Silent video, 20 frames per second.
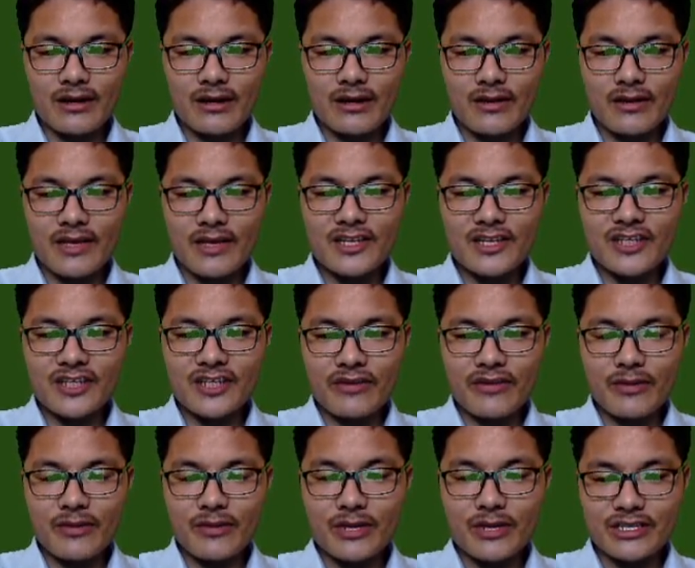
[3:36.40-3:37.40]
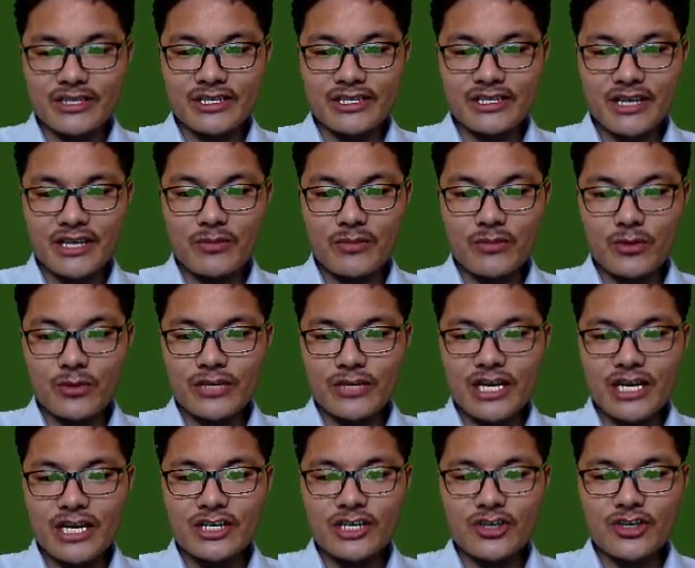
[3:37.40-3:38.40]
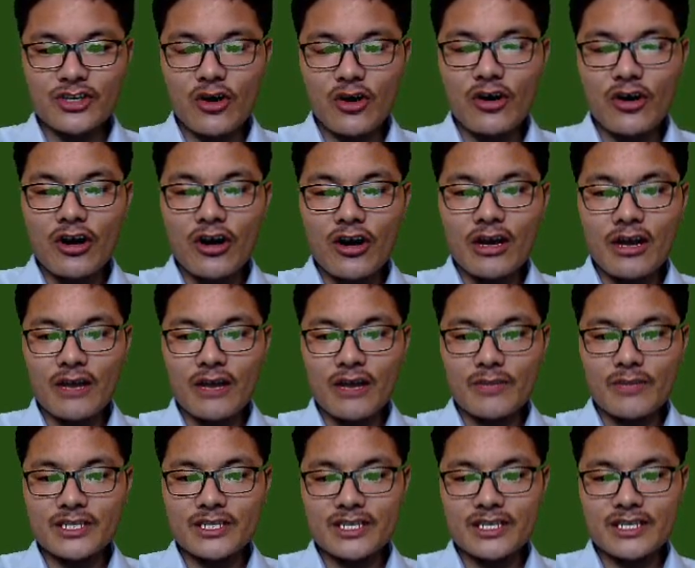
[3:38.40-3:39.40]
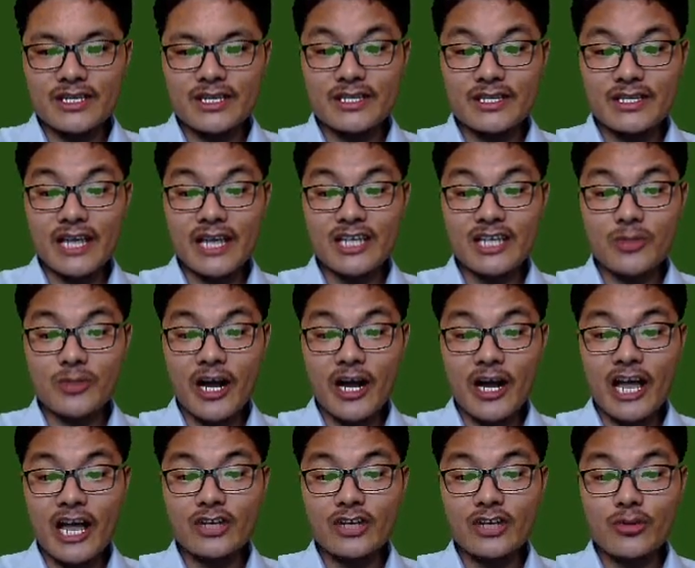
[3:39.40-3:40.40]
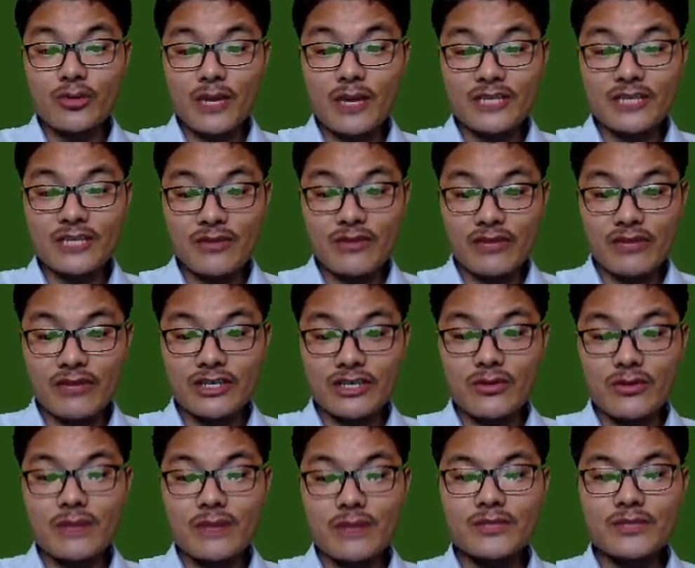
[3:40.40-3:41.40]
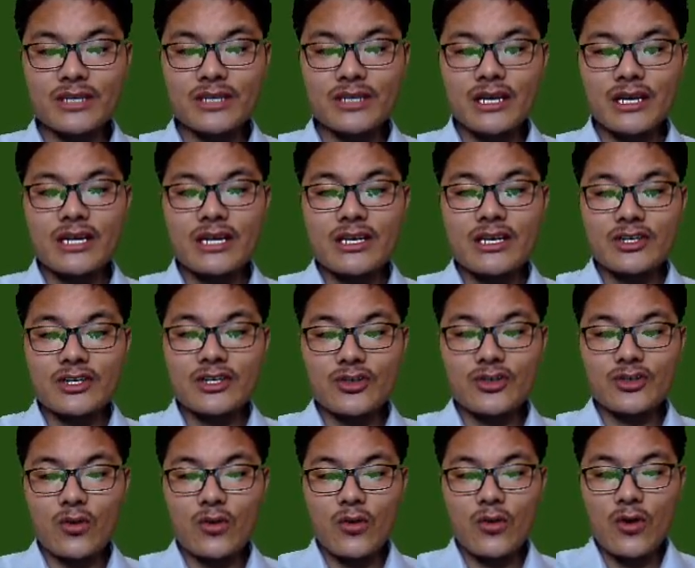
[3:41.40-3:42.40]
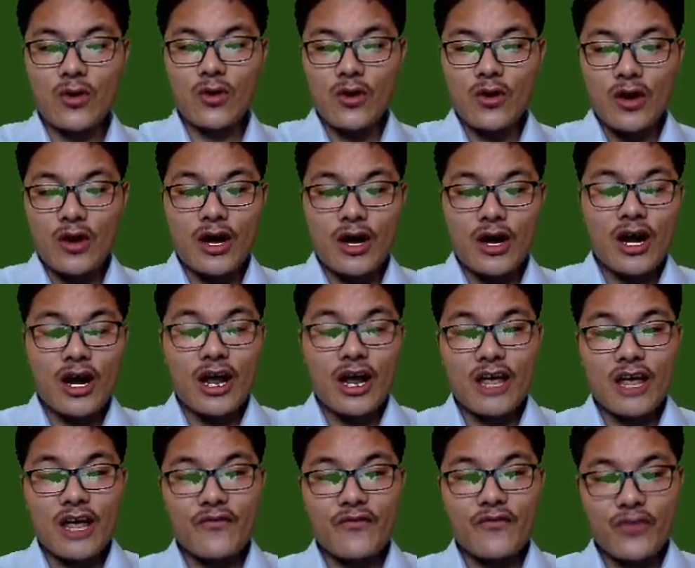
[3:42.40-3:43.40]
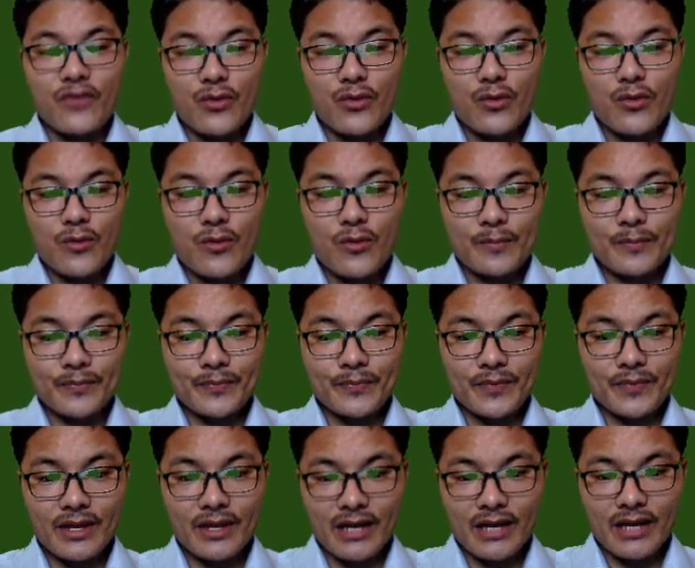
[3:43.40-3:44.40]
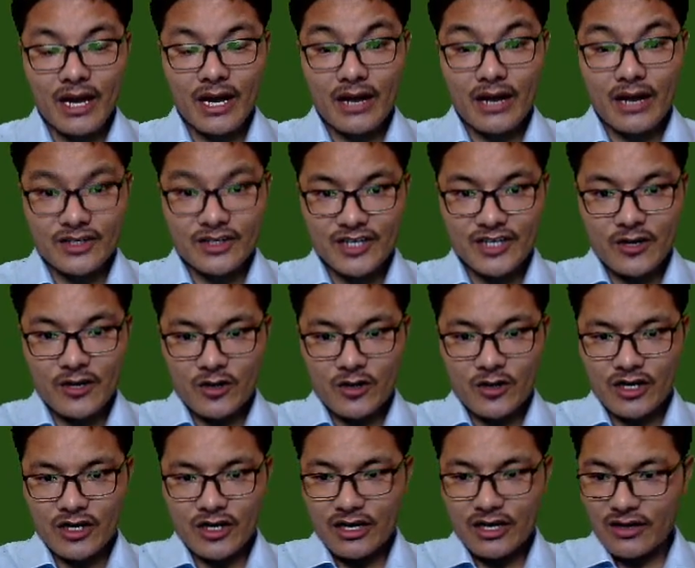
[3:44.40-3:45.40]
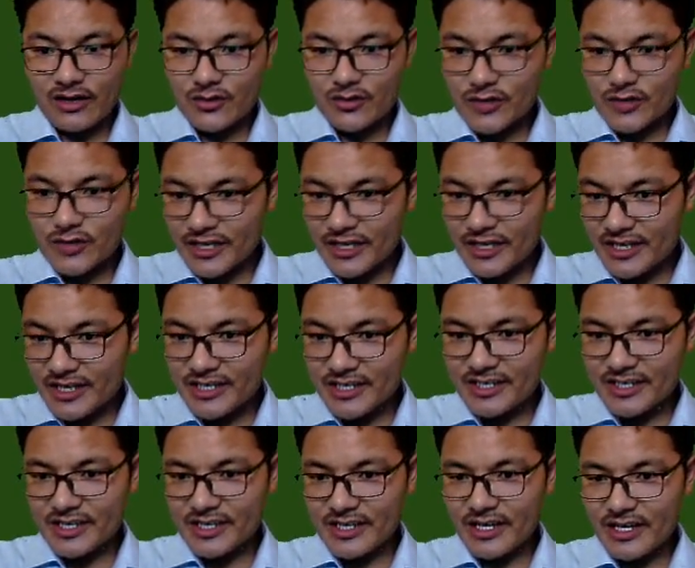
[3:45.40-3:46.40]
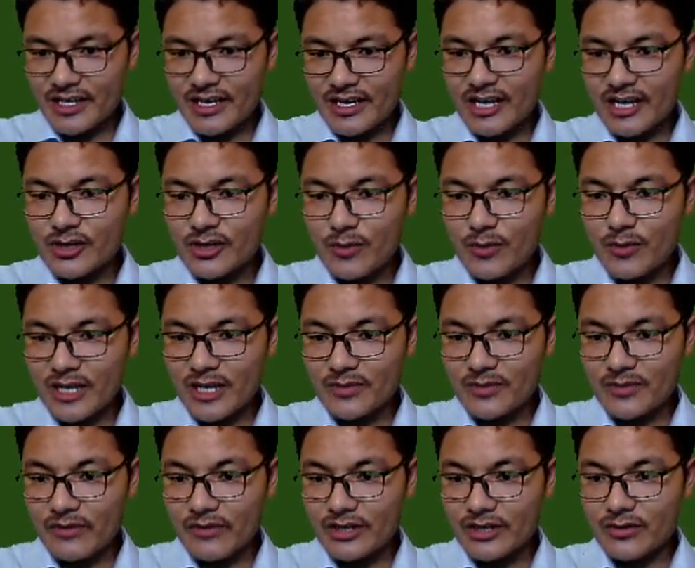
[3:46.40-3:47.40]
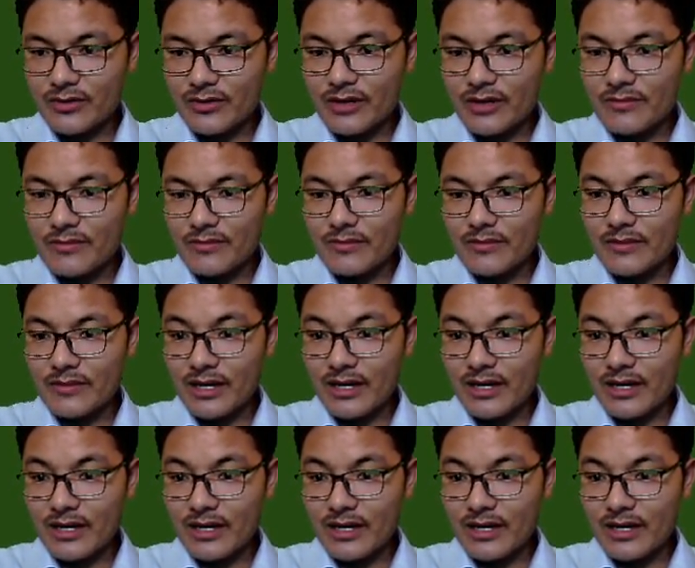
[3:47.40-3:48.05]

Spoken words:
These are representing proteins or lipids synthesized by endoplasmic reticulums. So if you usually these endoplasmic reticulum,